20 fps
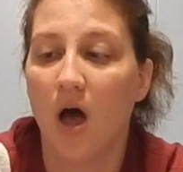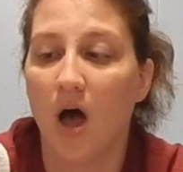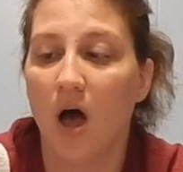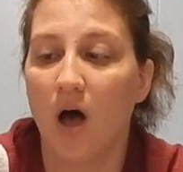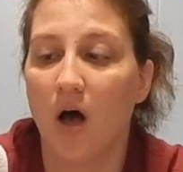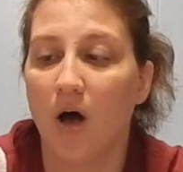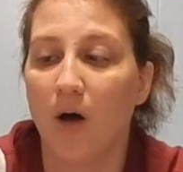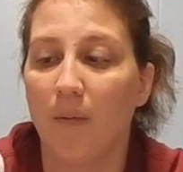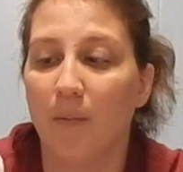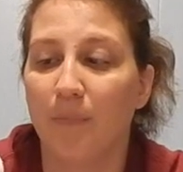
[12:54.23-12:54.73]

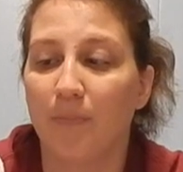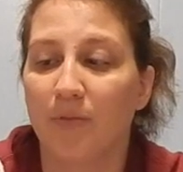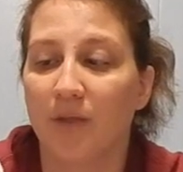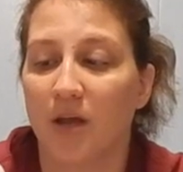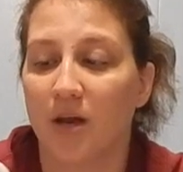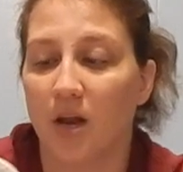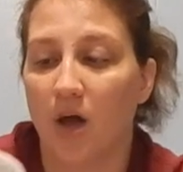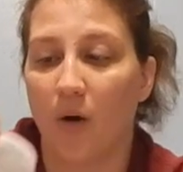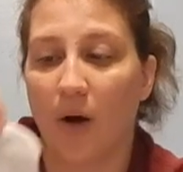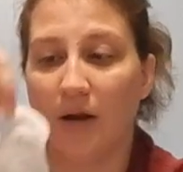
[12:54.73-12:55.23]

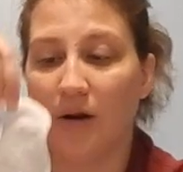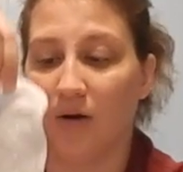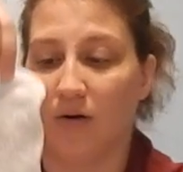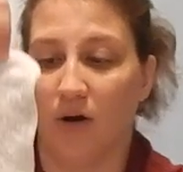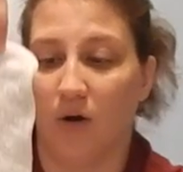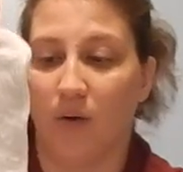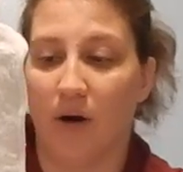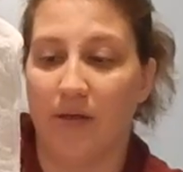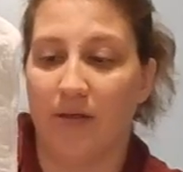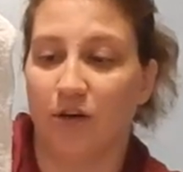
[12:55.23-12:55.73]
And no, I don't
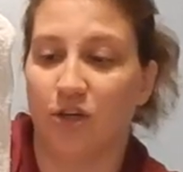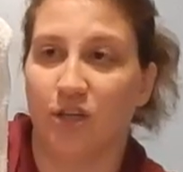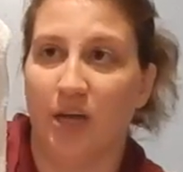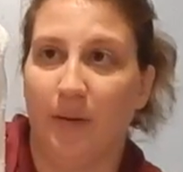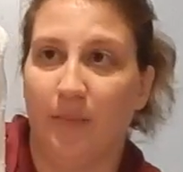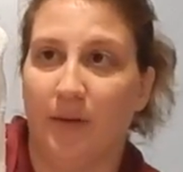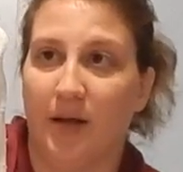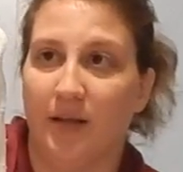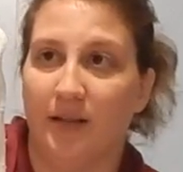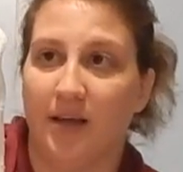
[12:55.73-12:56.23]
know why they're
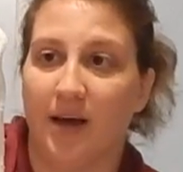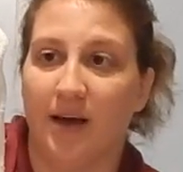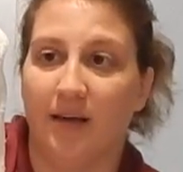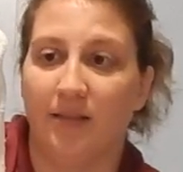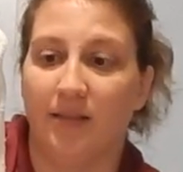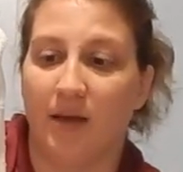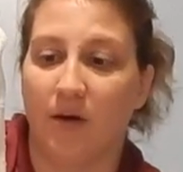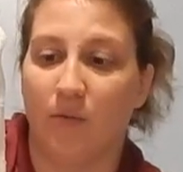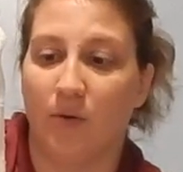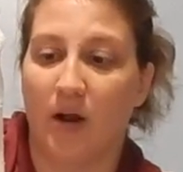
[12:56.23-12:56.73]
shaped like
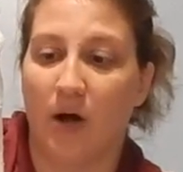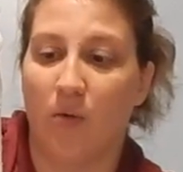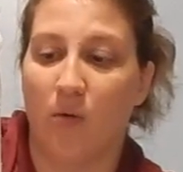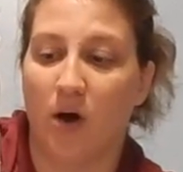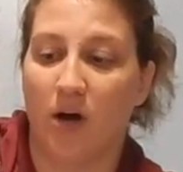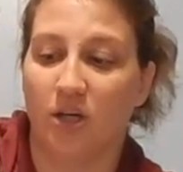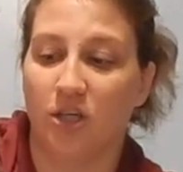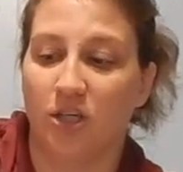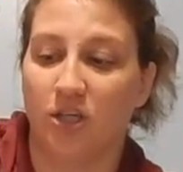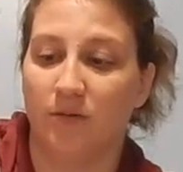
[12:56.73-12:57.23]
that. When I
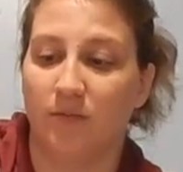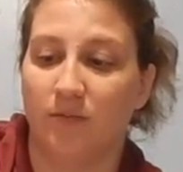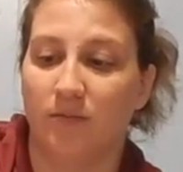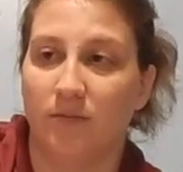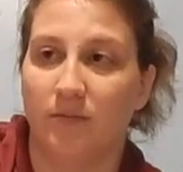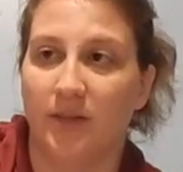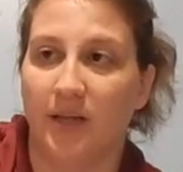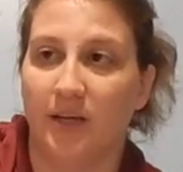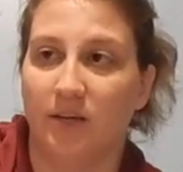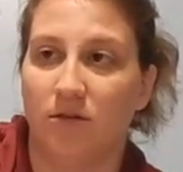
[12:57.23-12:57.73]
washed
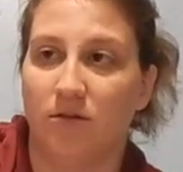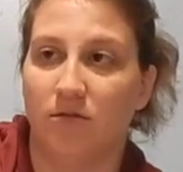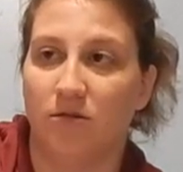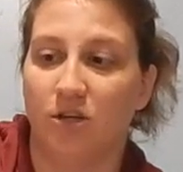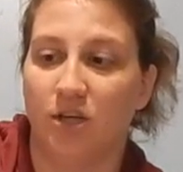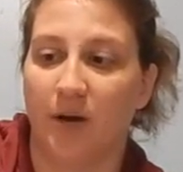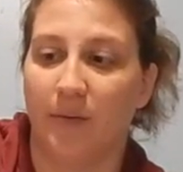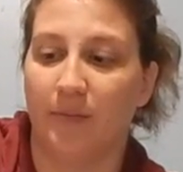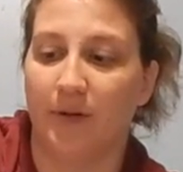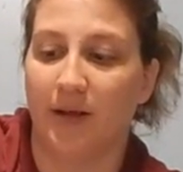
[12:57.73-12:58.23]
them, they
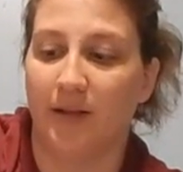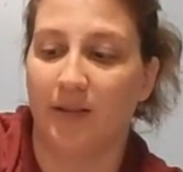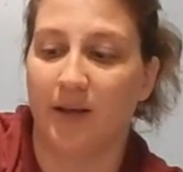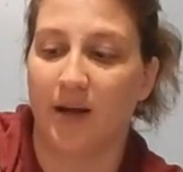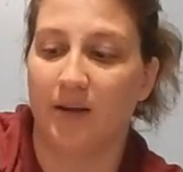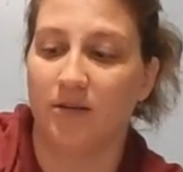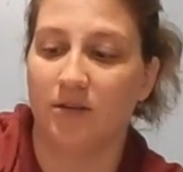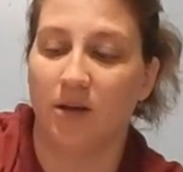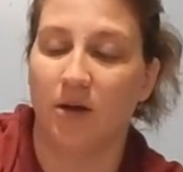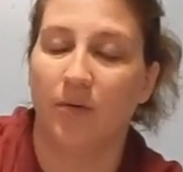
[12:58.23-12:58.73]
shaped like
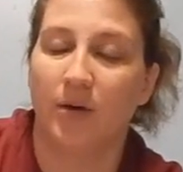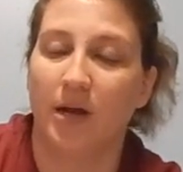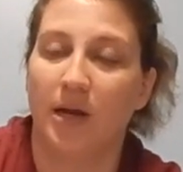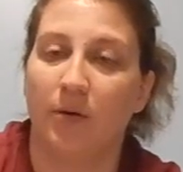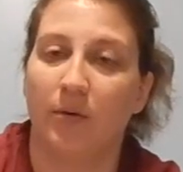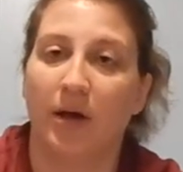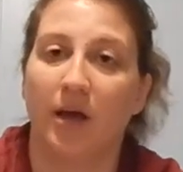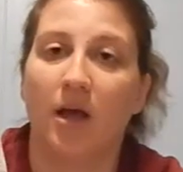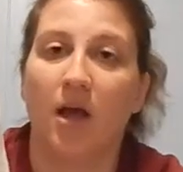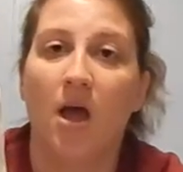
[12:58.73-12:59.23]
that. So
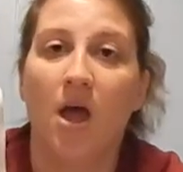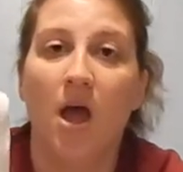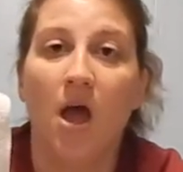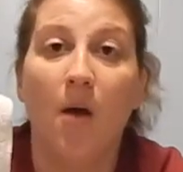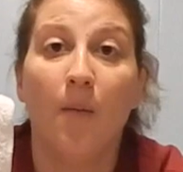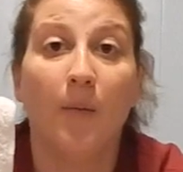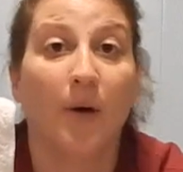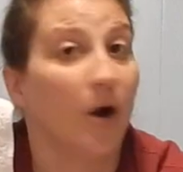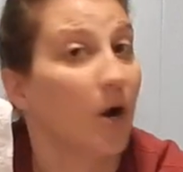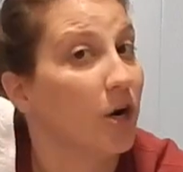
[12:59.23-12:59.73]
anyway,
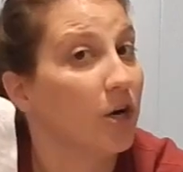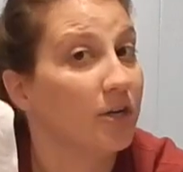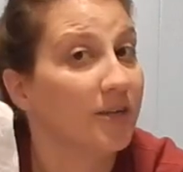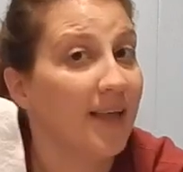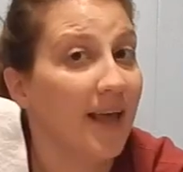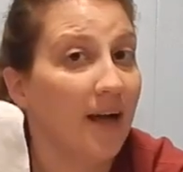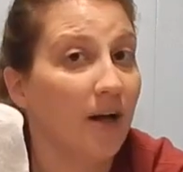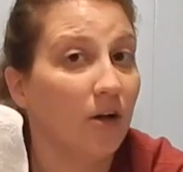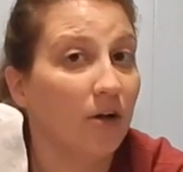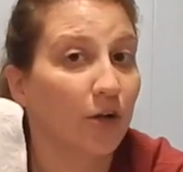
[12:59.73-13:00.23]
but hers
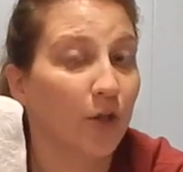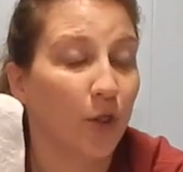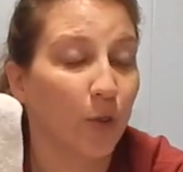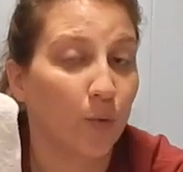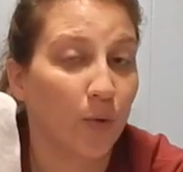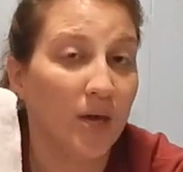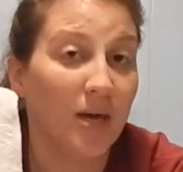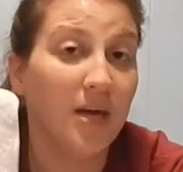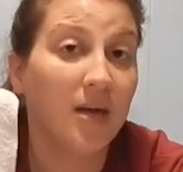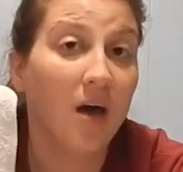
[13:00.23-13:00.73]
held
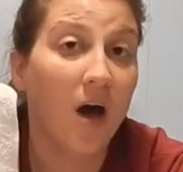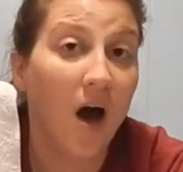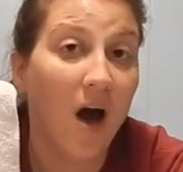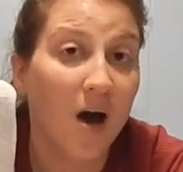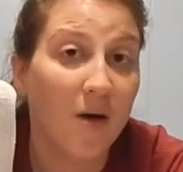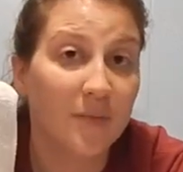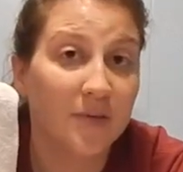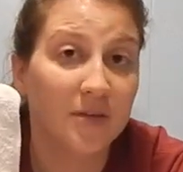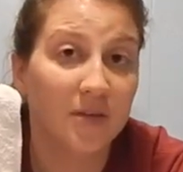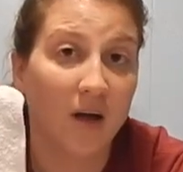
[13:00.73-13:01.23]
3
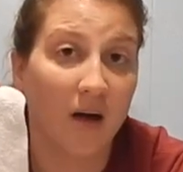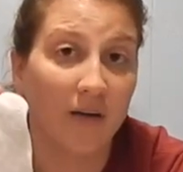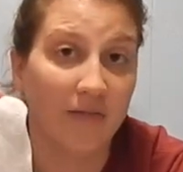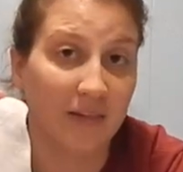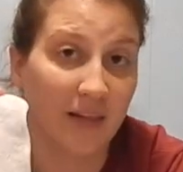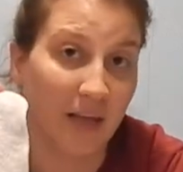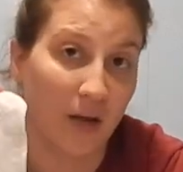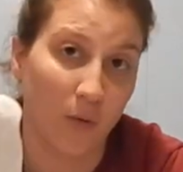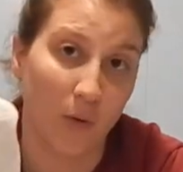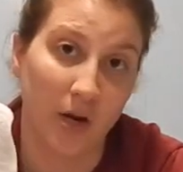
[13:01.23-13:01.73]
cups
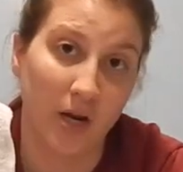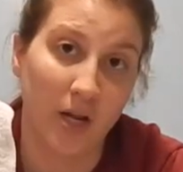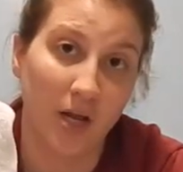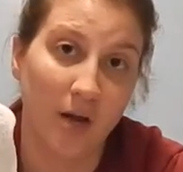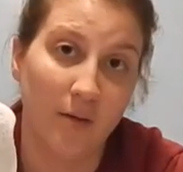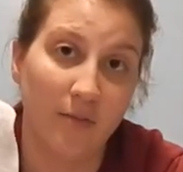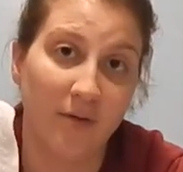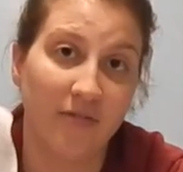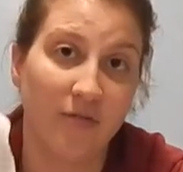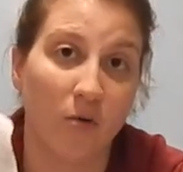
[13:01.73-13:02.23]
of liquid
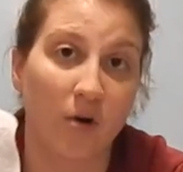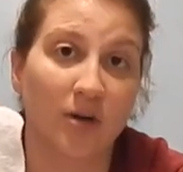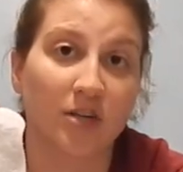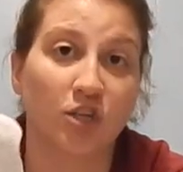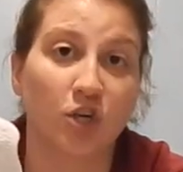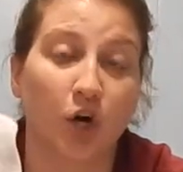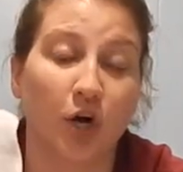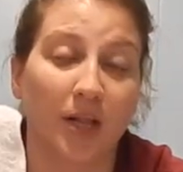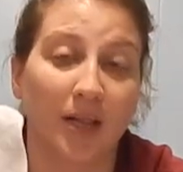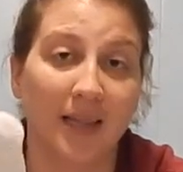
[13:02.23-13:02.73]
before it
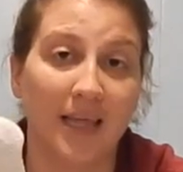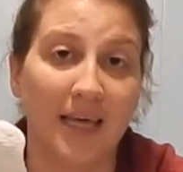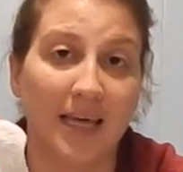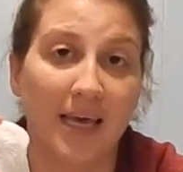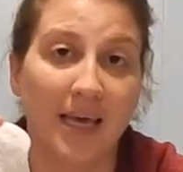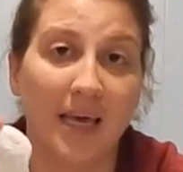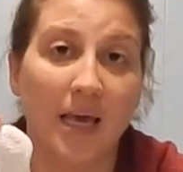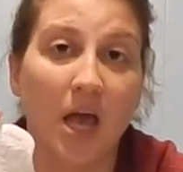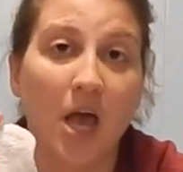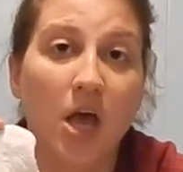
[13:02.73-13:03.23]
started
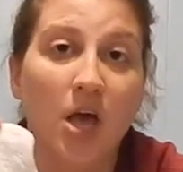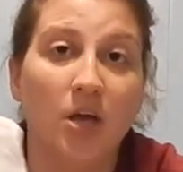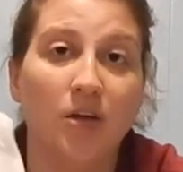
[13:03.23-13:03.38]
leaking.